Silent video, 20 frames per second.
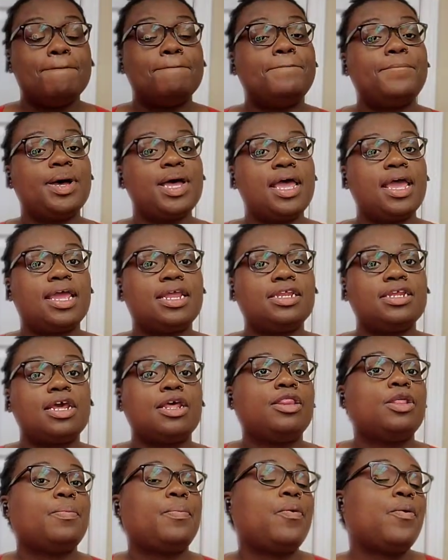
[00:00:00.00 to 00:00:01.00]
But
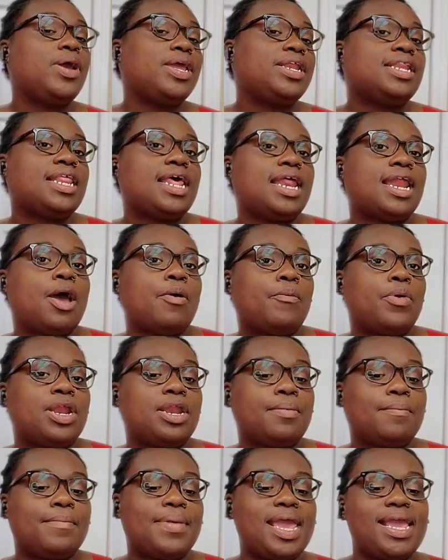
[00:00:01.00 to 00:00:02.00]
the point that I want
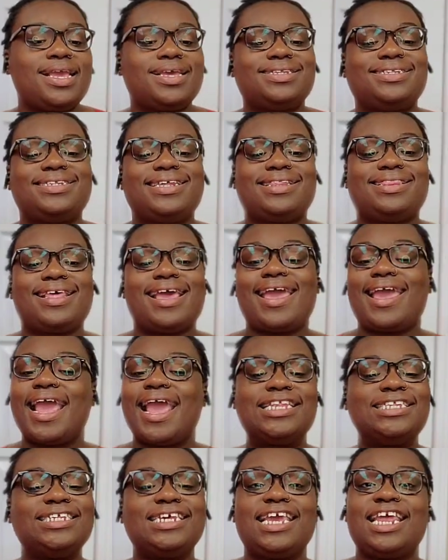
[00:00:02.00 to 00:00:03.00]
to make is that
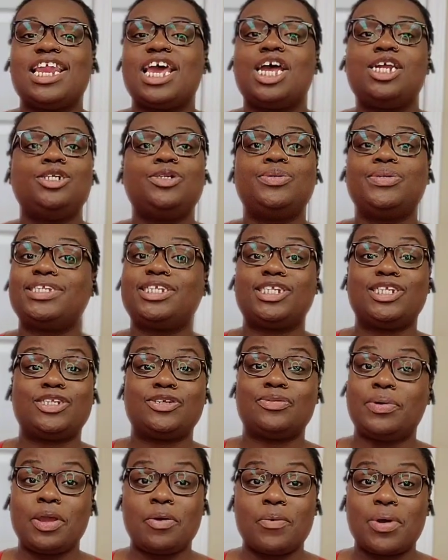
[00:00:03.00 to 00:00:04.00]
1,800 to
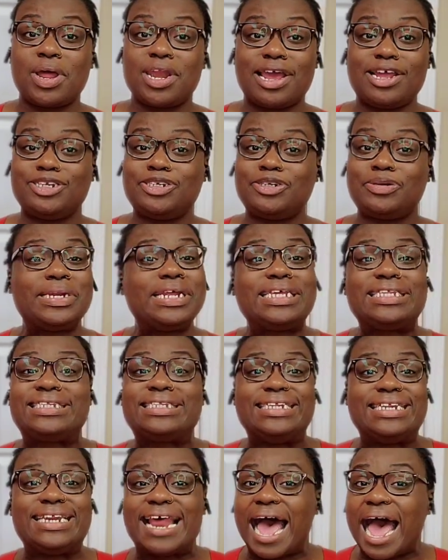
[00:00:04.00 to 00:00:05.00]
2,100 is
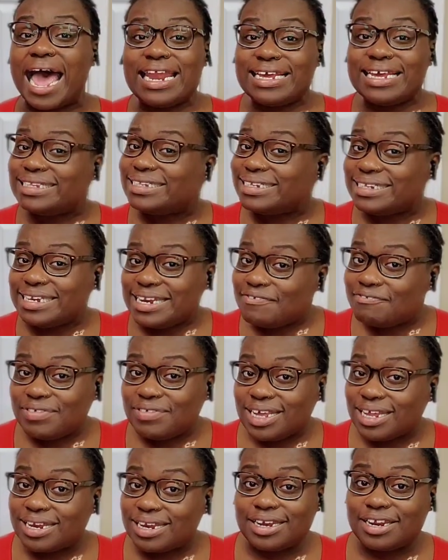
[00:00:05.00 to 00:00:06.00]
not a
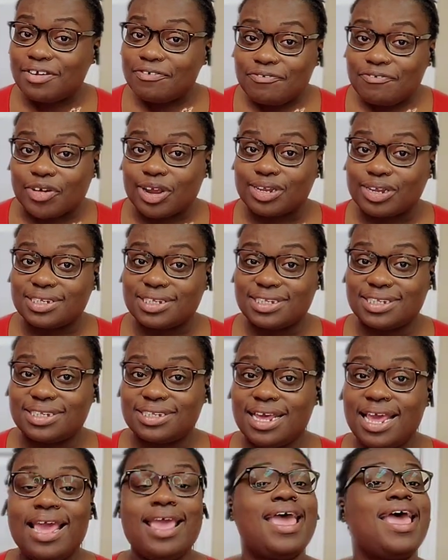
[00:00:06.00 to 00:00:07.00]
significant difference.
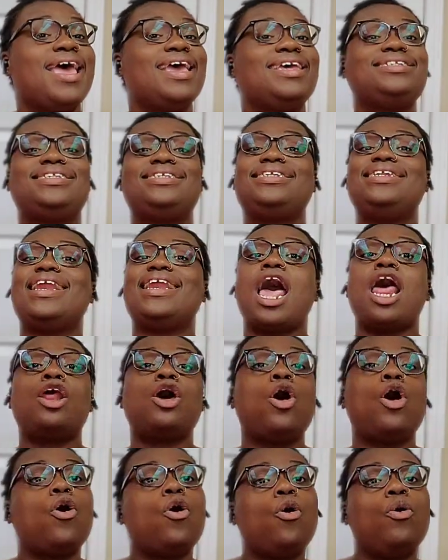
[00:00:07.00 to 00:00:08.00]
It's not a
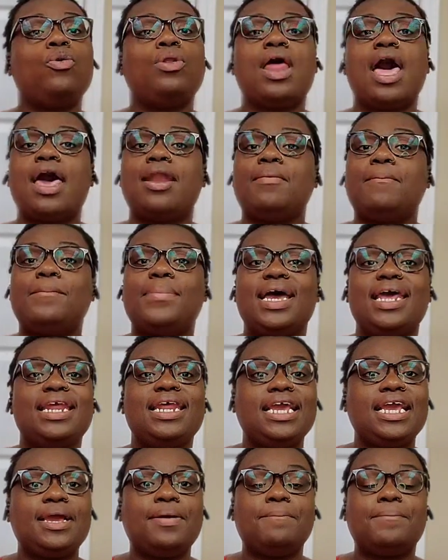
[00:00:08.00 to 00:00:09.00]
whole lot of
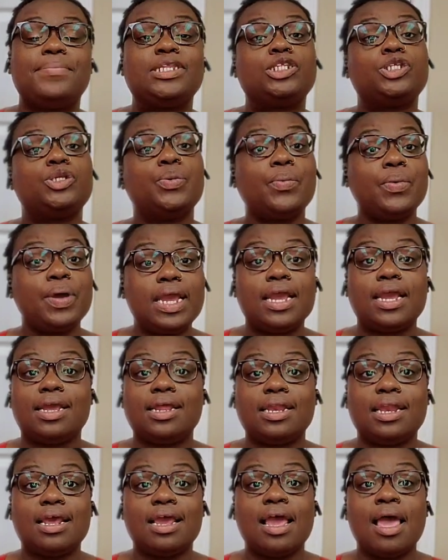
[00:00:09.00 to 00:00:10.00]
money in between,
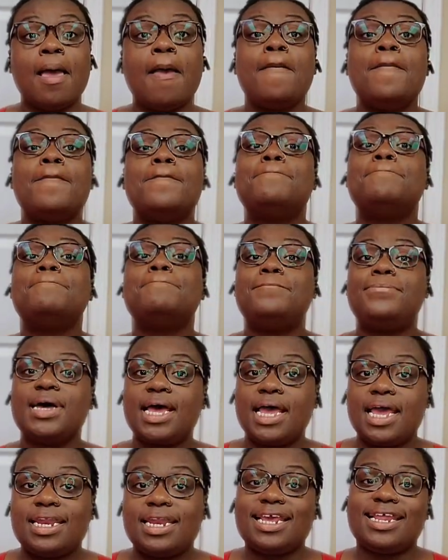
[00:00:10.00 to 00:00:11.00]

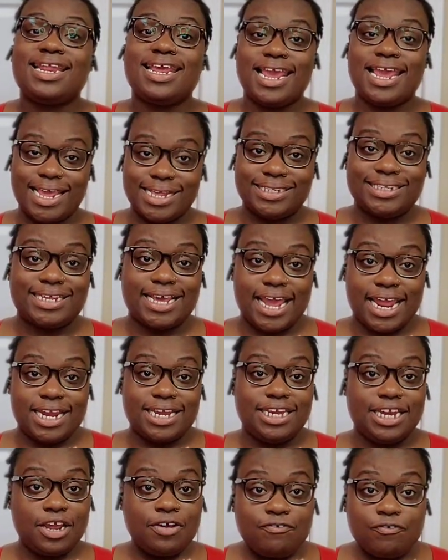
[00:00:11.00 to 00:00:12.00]
but it is a
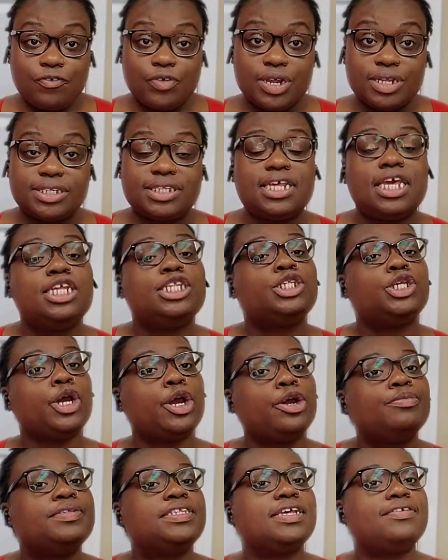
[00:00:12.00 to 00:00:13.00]
difference in
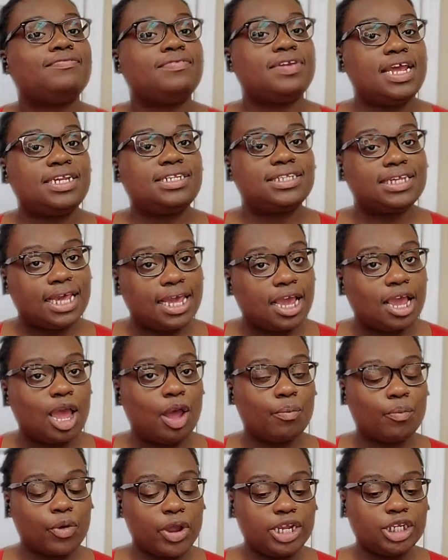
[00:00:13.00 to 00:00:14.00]
terms of debt to
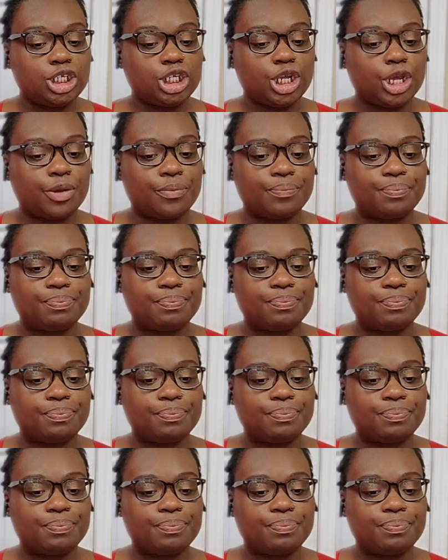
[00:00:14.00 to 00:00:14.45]
income ratio.